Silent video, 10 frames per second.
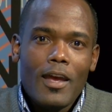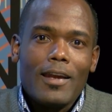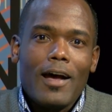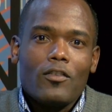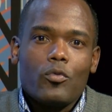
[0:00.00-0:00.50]

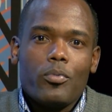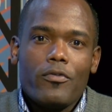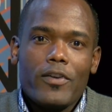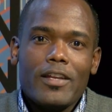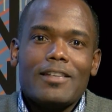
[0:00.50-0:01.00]
and how to
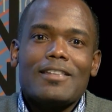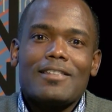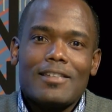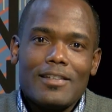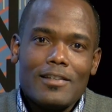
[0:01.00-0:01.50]
prevent
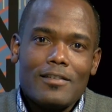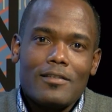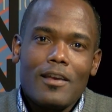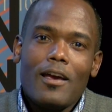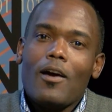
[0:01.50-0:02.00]

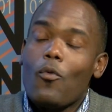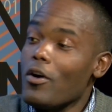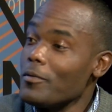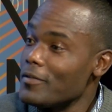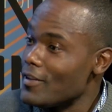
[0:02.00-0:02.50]
disease.
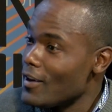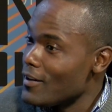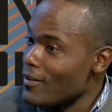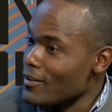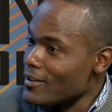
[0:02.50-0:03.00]
Welcome to Take
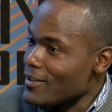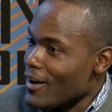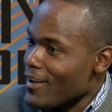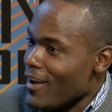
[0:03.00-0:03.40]
Another Look, Dr.